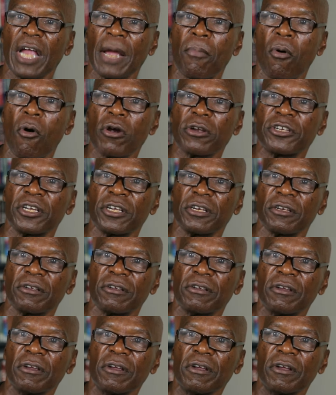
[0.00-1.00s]
a bartender,
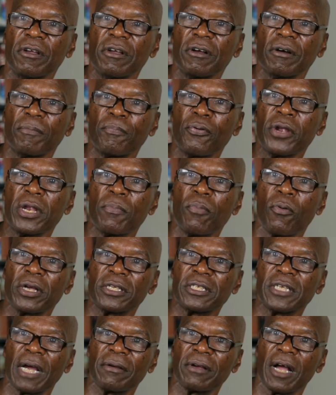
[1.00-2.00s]
a pretty boy
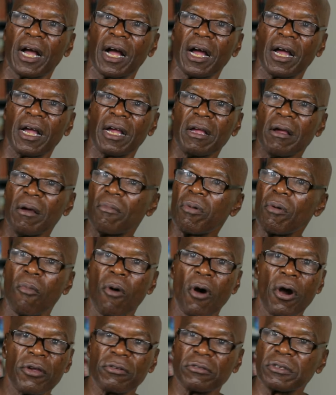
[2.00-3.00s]
type guy. But
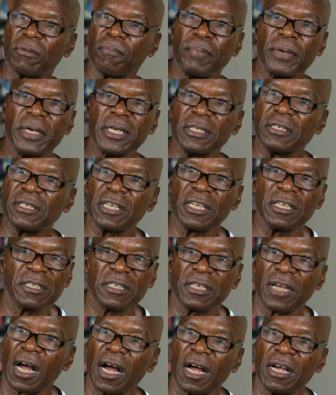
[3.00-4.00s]
Mario's a beast
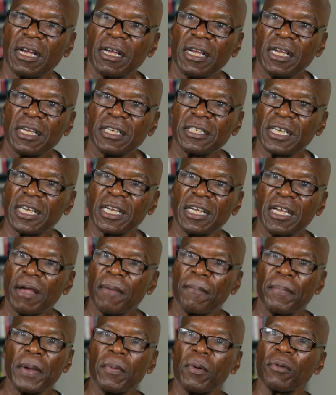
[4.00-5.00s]
inside. See,
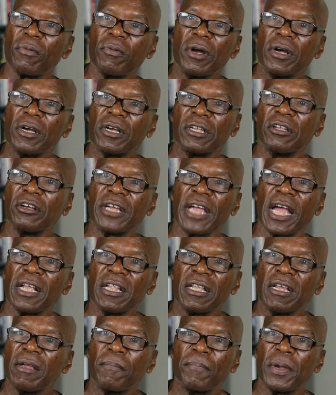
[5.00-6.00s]
people look
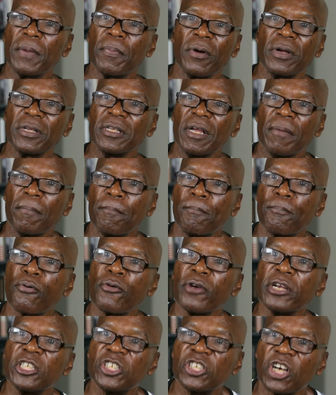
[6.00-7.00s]
at people and
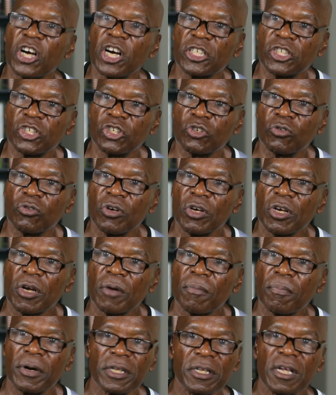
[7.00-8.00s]
prejudge you.
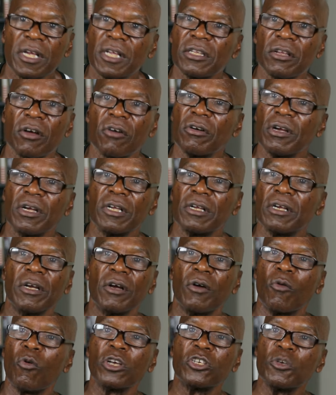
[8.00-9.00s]
But no,
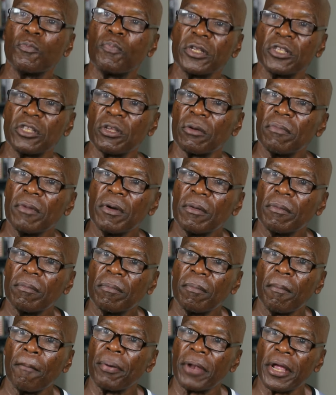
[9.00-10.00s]
once you put them
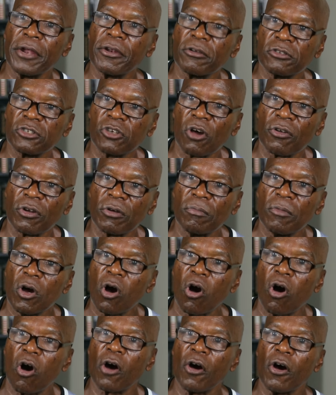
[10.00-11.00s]
blenders on them
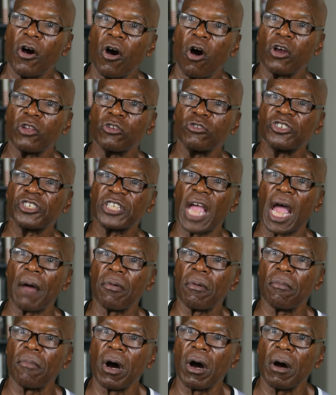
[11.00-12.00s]
or, or you stab
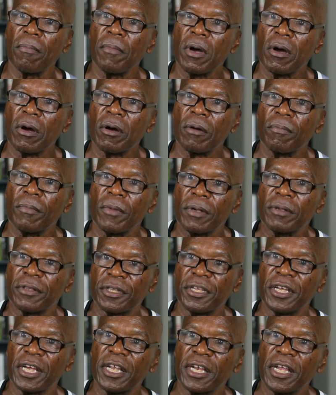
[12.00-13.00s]
them up,
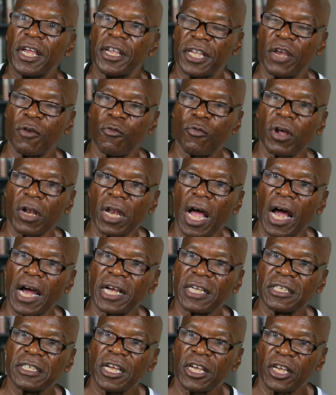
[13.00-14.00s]
then they
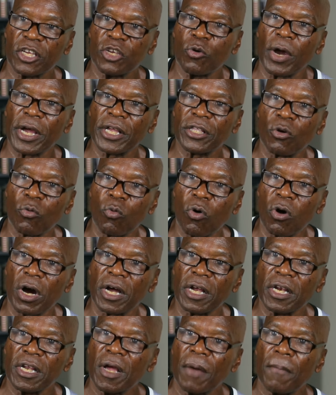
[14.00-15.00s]
realize you ain't the one.
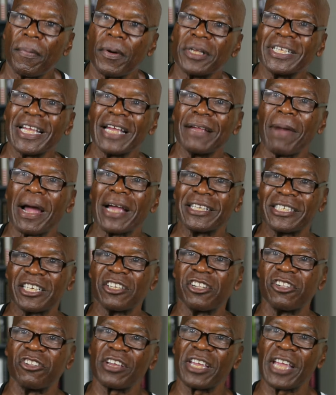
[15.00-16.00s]
But they might just
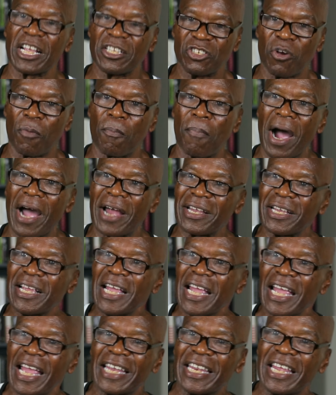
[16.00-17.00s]
look at your body
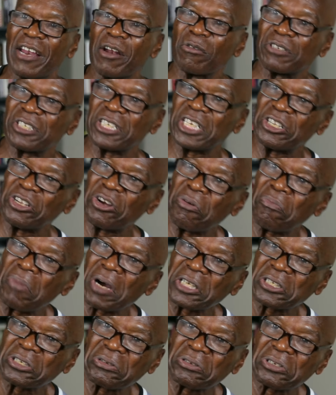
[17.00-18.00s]
and they don't see no
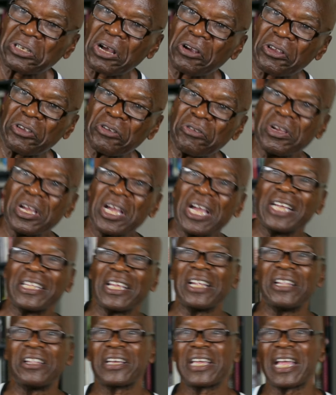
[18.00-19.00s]
muscles on you. They
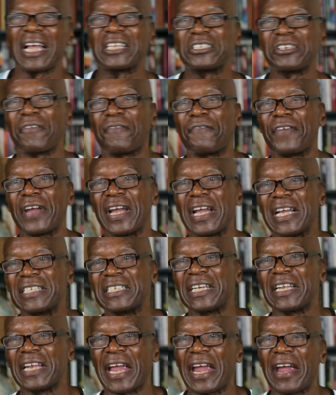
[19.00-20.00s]
look at your face
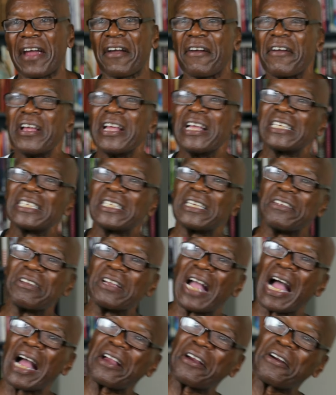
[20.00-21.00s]
and hair, see you
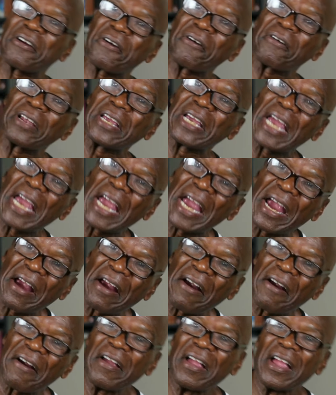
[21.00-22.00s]
got curly
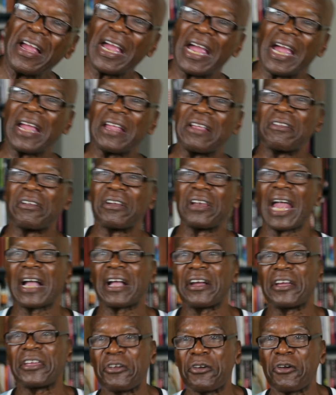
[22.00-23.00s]
hair and you look like
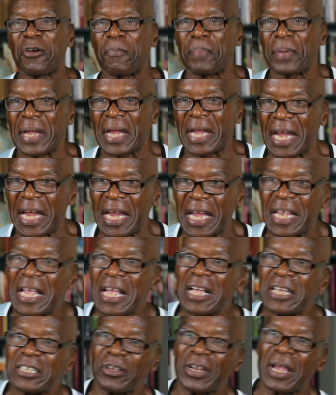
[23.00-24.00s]
a European,
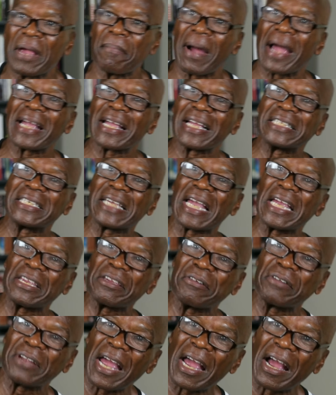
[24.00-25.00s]
so they might can take
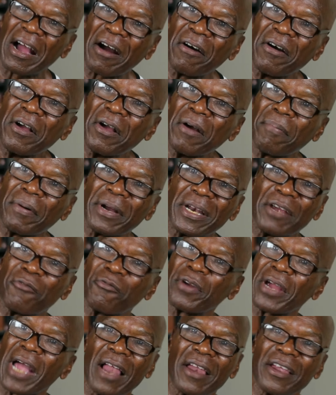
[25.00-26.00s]
you down. But in
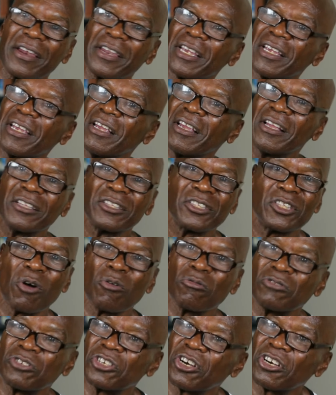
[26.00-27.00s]
reality,
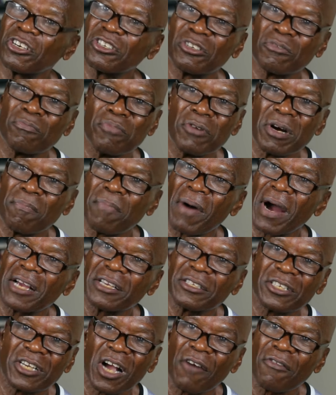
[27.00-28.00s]
don't judge the book by its
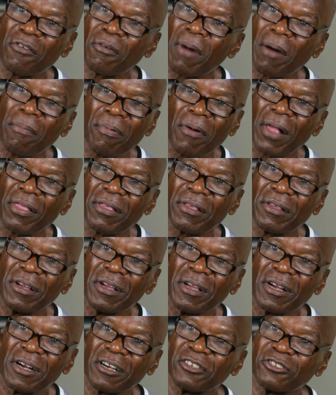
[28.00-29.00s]
cover, my brother,
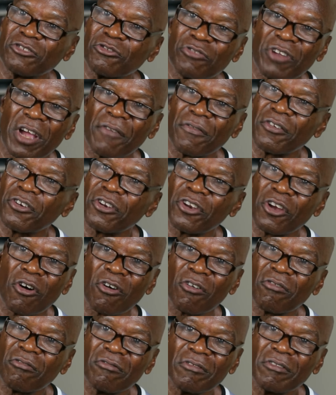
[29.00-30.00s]
because you never
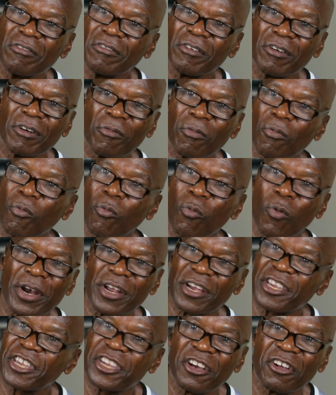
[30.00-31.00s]
know what a
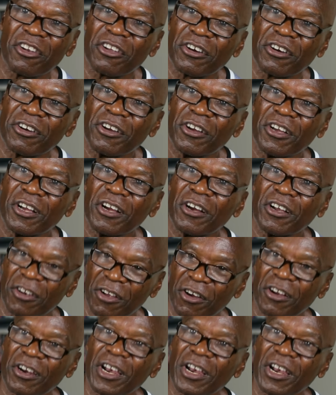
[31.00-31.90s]
killer look